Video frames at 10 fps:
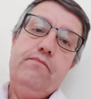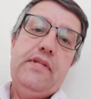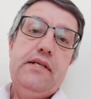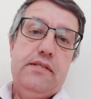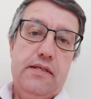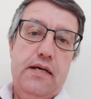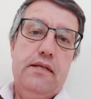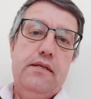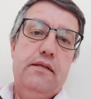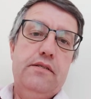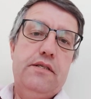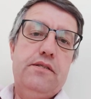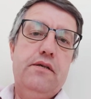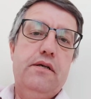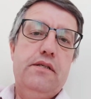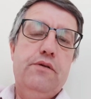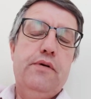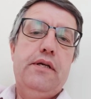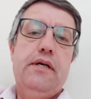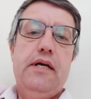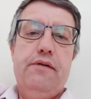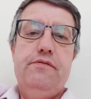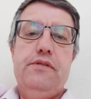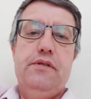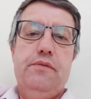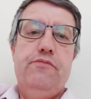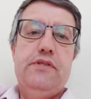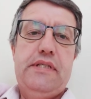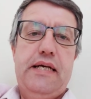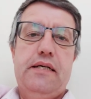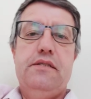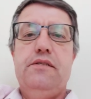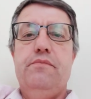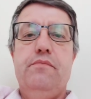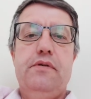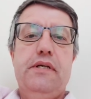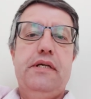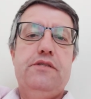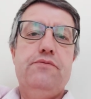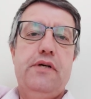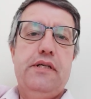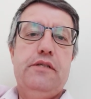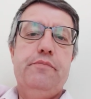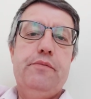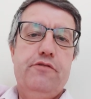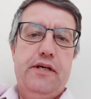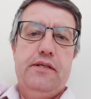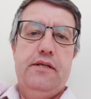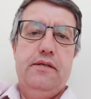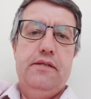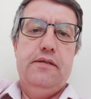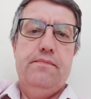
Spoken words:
It's sad in a society where you have to protect somebody's right to be pregnant.